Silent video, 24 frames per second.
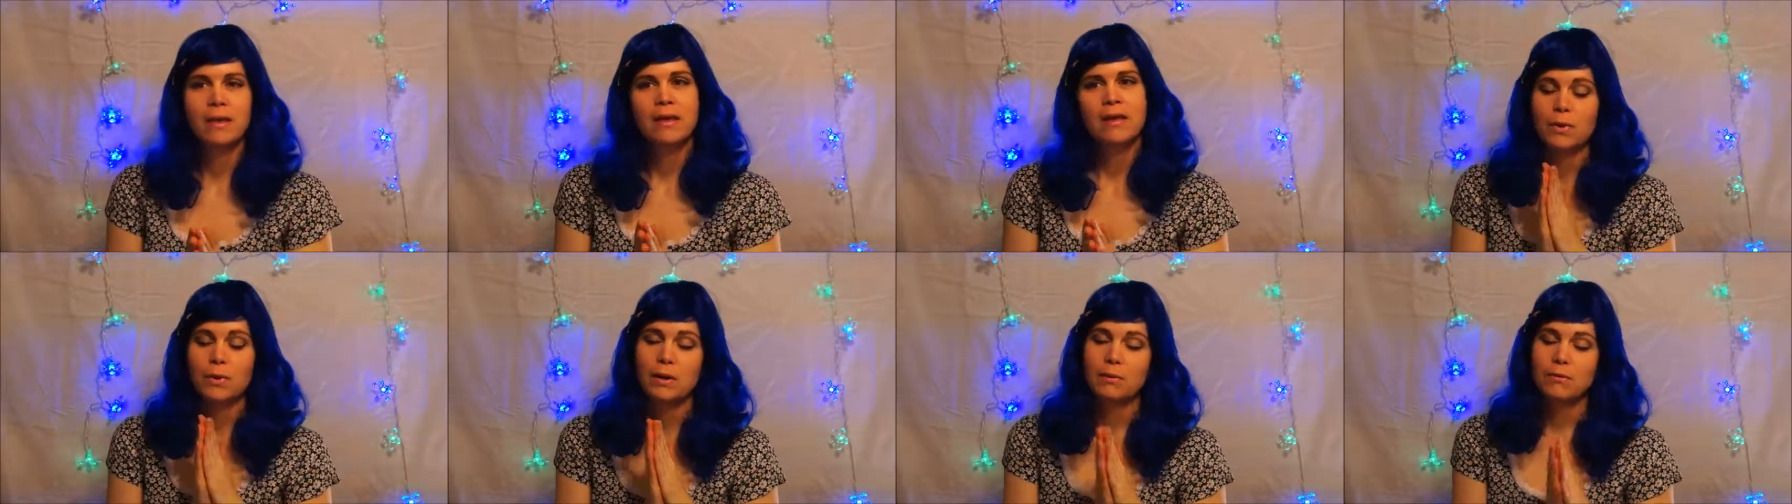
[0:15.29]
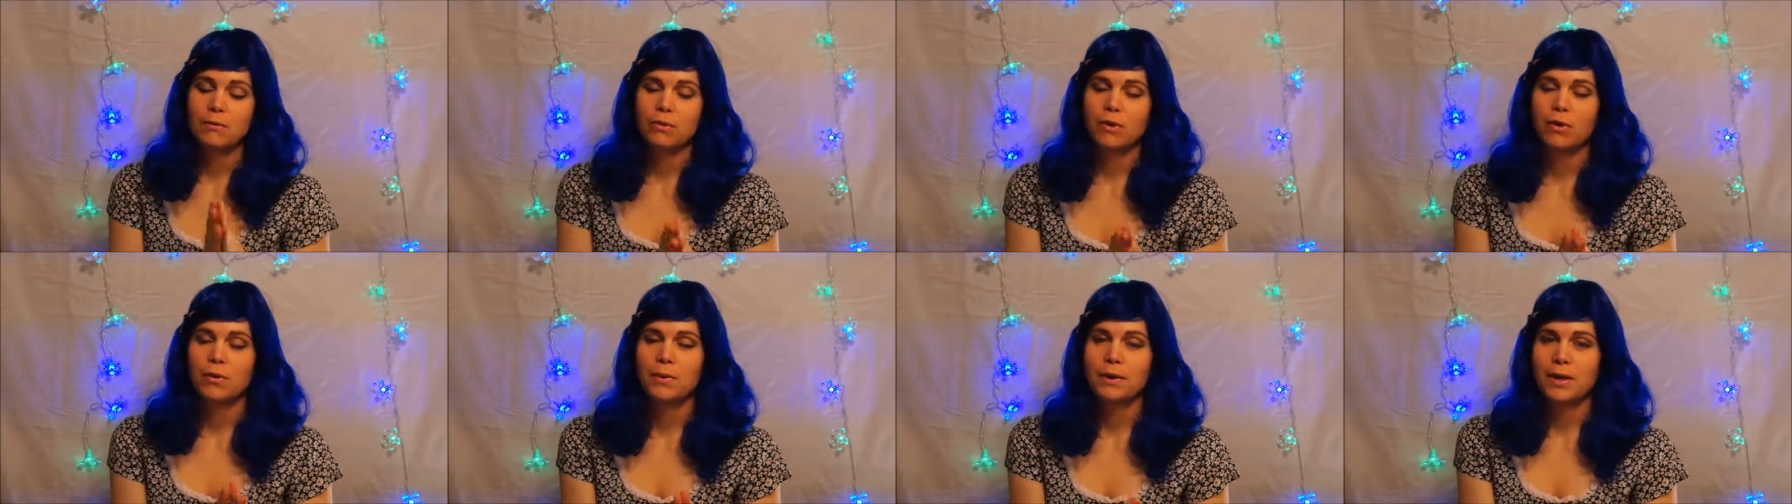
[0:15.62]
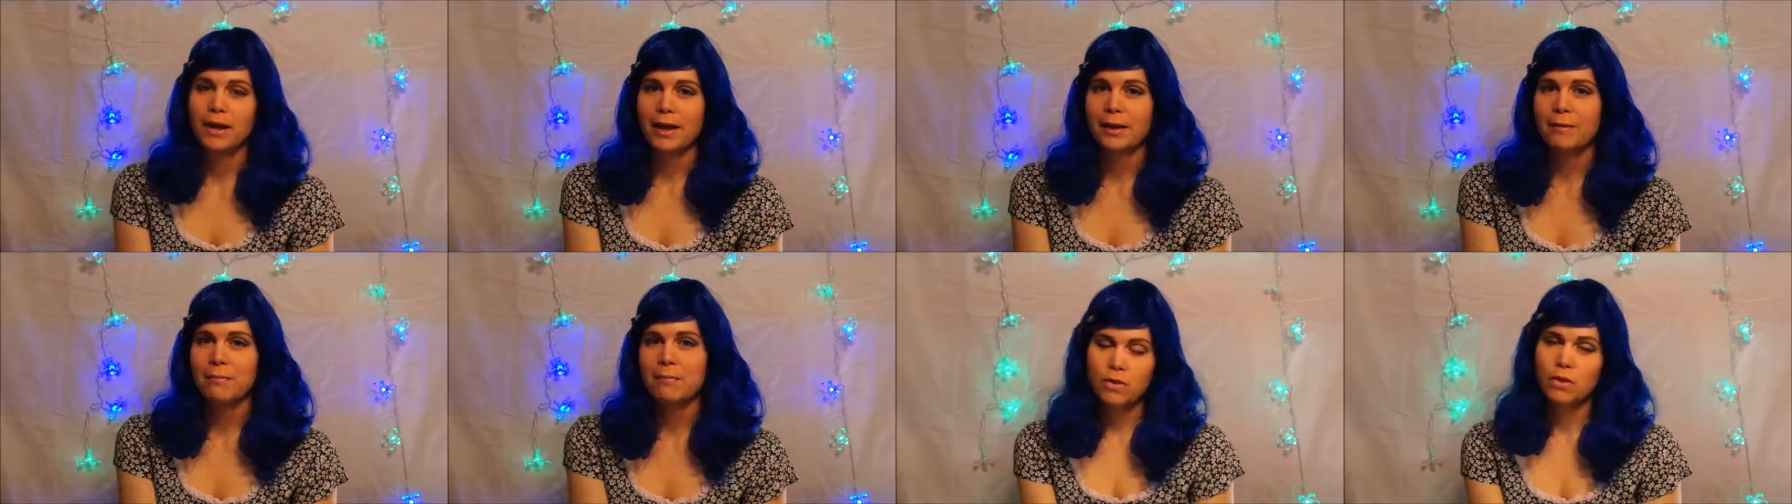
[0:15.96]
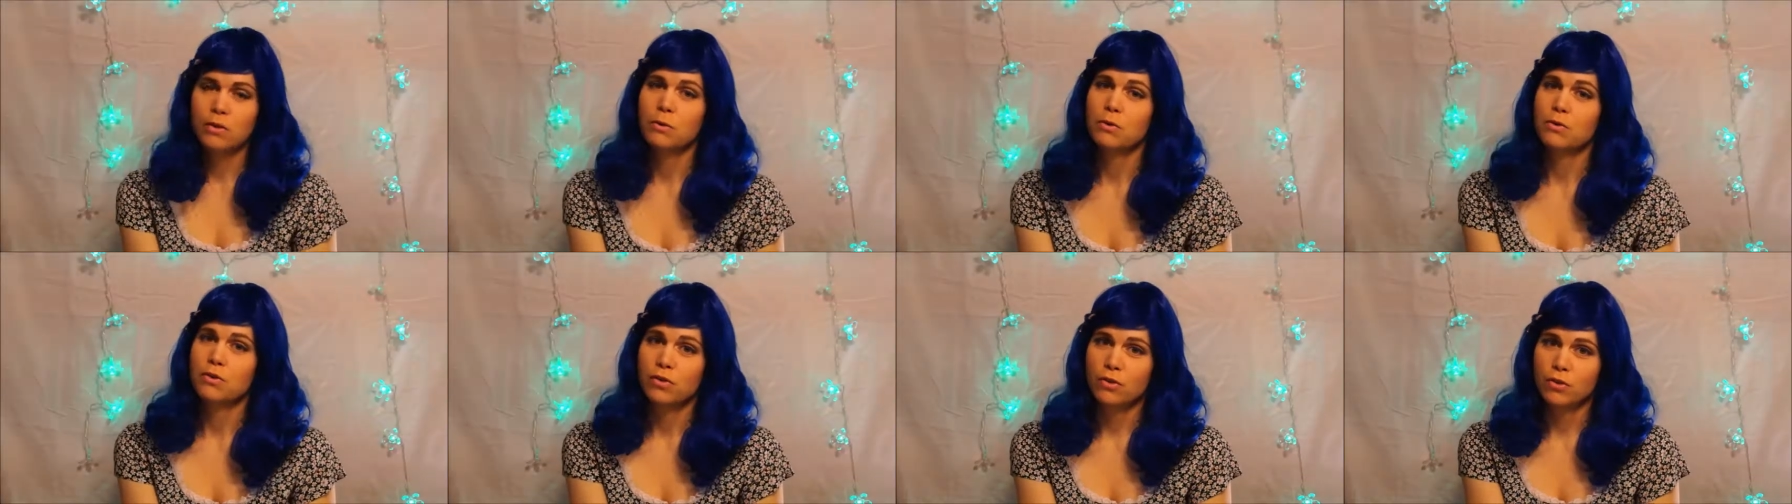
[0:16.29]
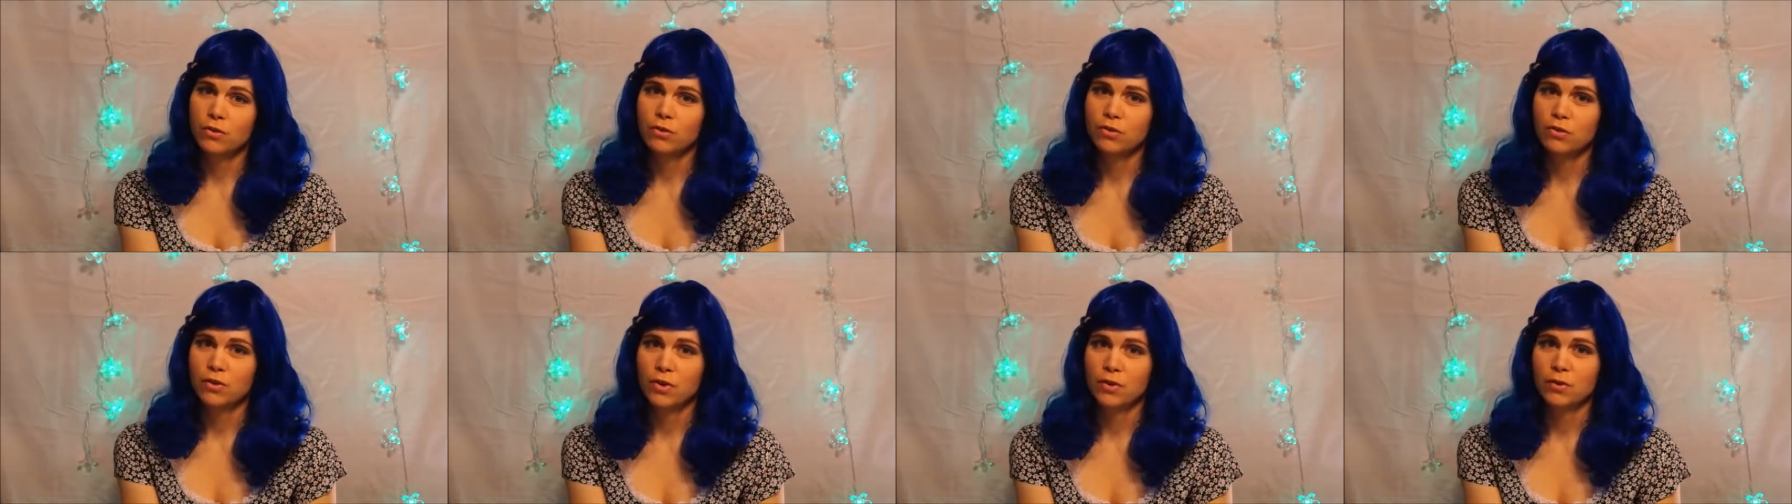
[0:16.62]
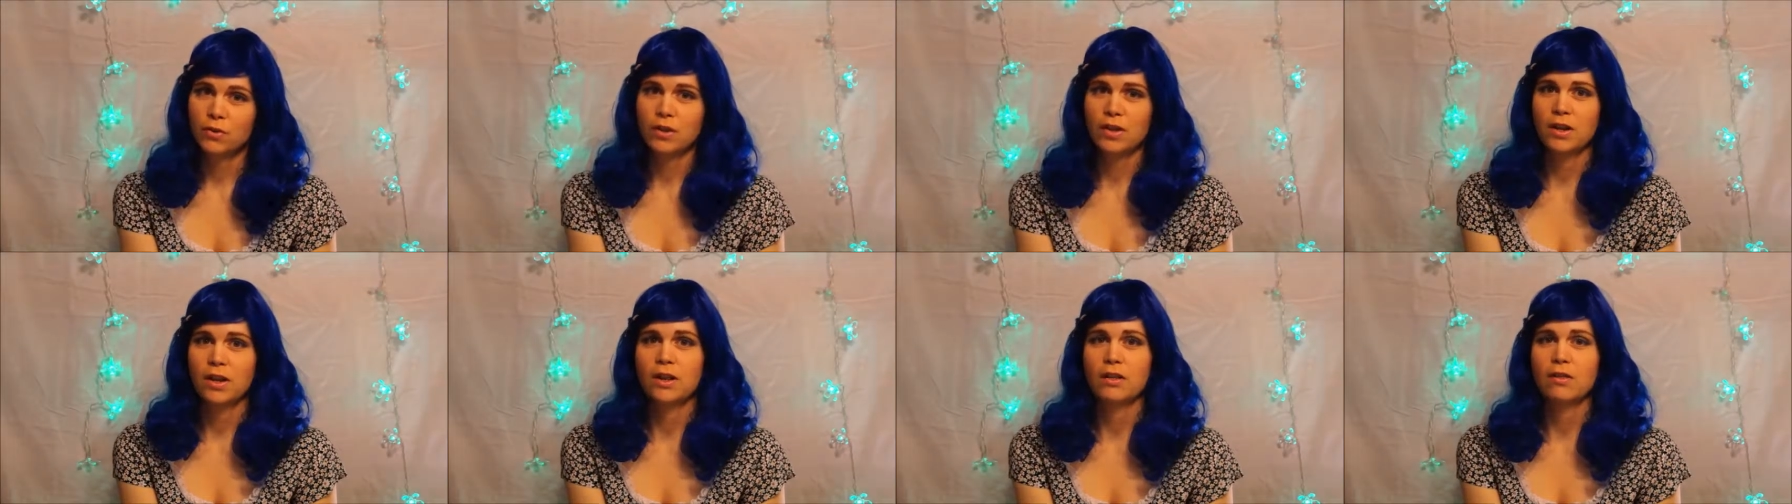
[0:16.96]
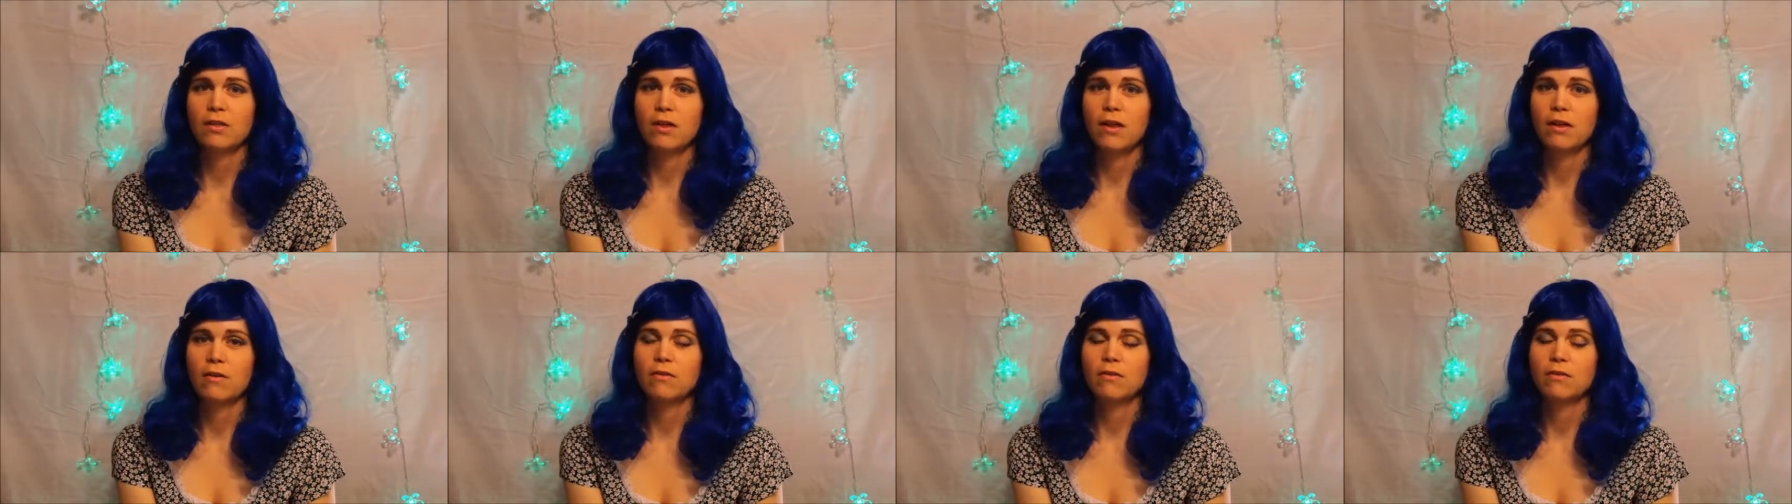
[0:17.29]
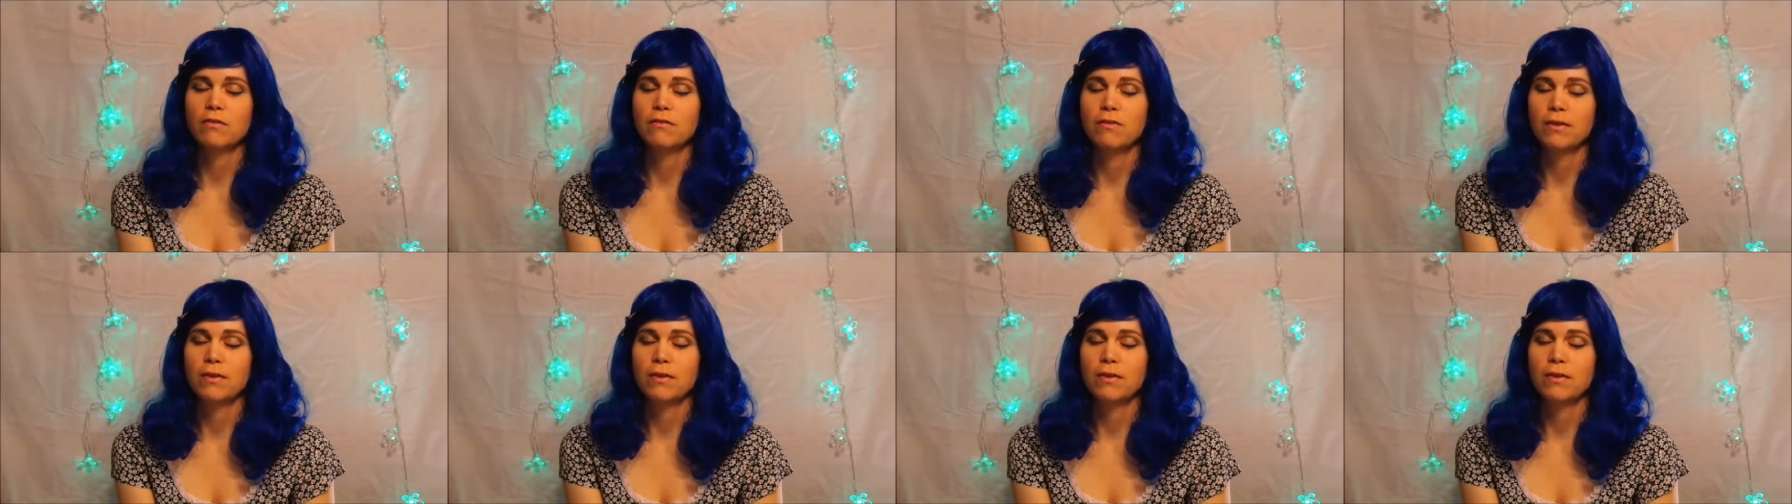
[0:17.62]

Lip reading: When I was growing up, there were two shows that I loved